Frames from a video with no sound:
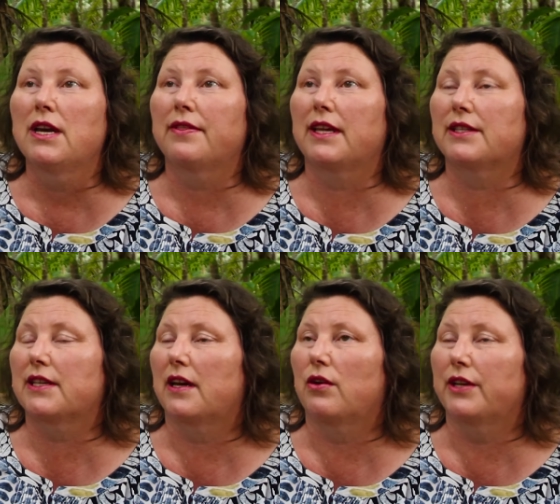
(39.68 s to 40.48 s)
that's
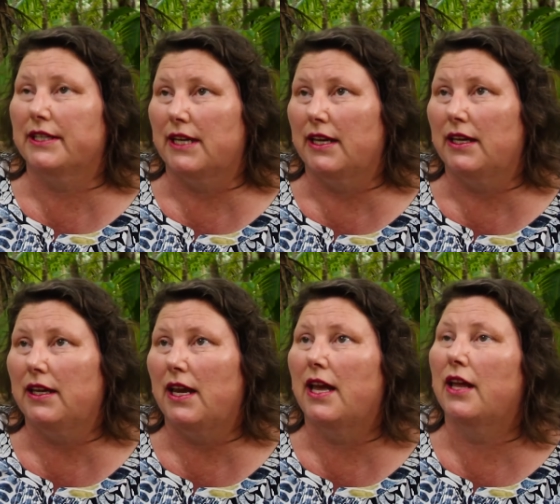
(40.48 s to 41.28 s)

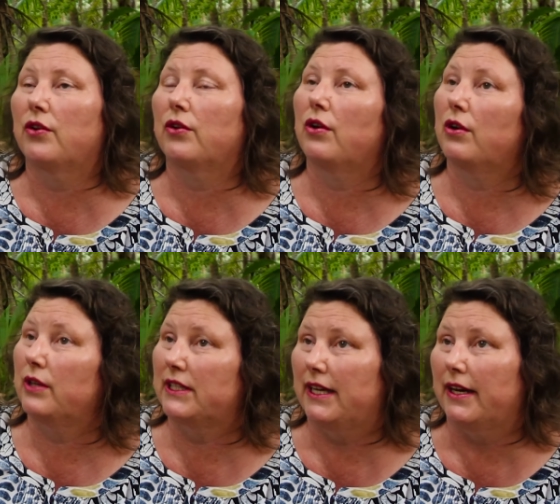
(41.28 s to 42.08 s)
Onetahi and
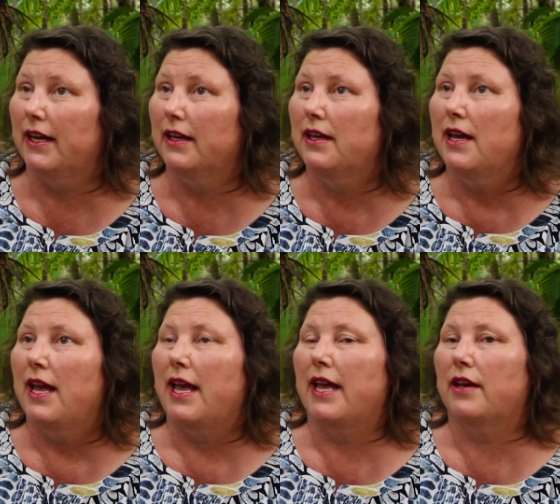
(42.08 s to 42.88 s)
Oroatera,
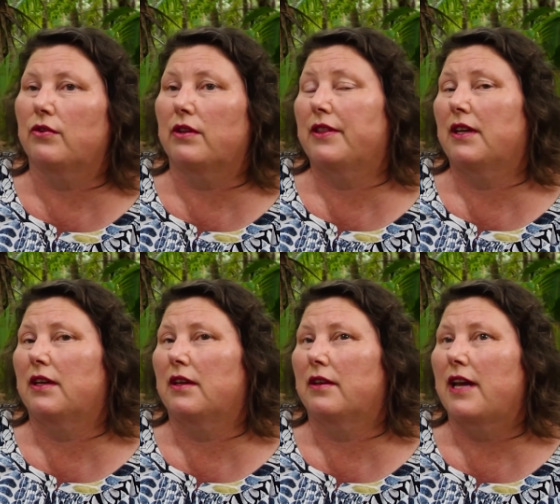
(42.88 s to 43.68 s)
and
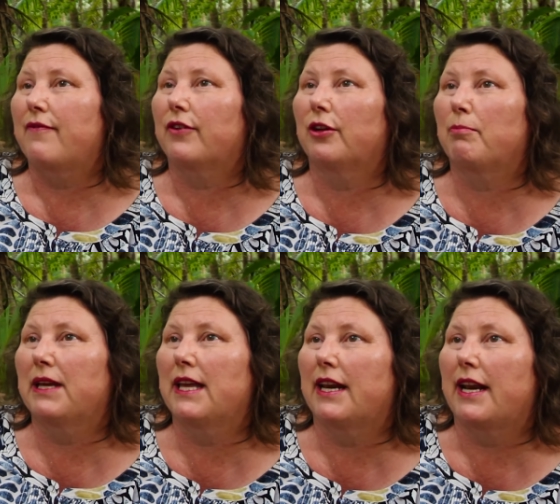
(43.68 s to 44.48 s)
the African
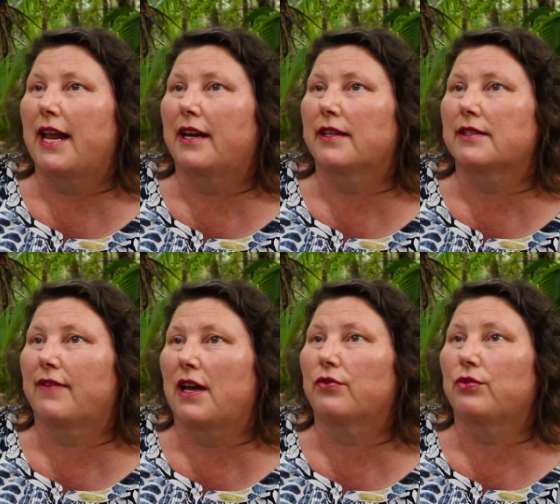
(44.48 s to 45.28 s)
Big Headed Ant is
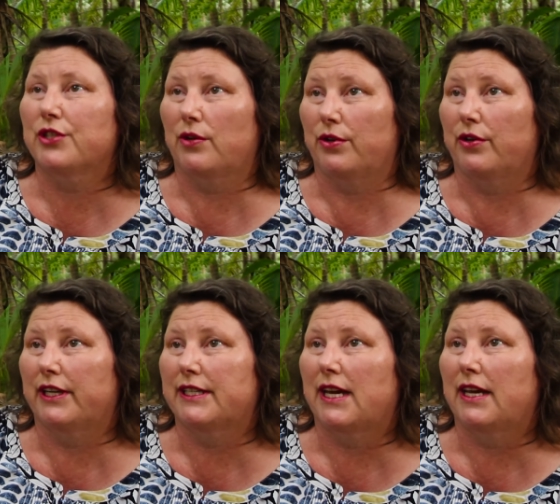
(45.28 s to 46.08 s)
found also on
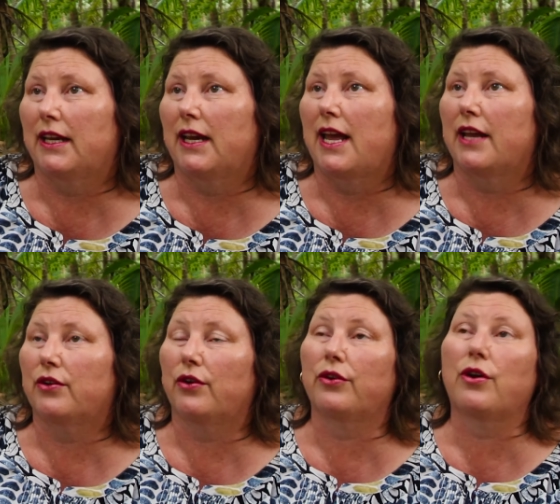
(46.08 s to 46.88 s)
Onetahi and
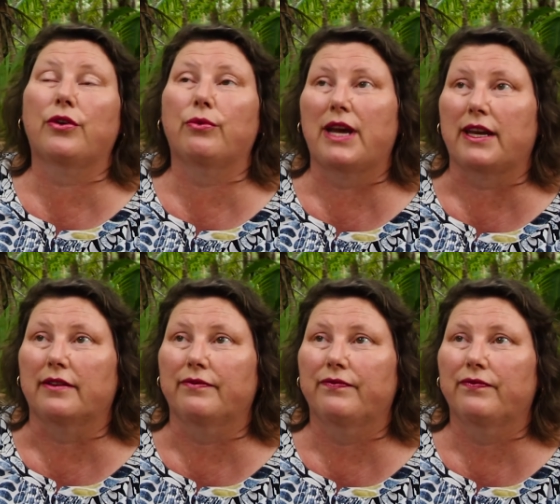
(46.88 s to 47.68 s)
on
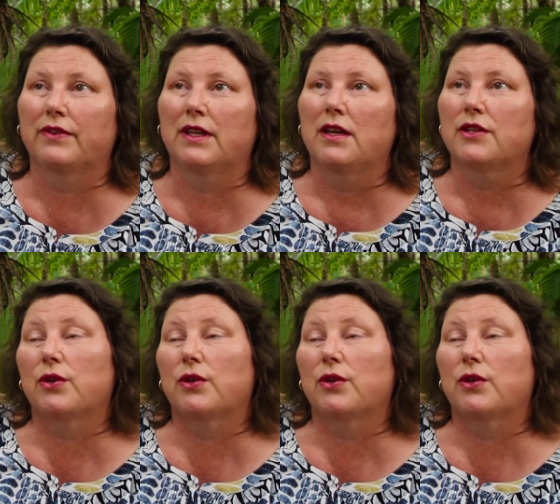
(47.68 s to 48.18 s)
Honuaea.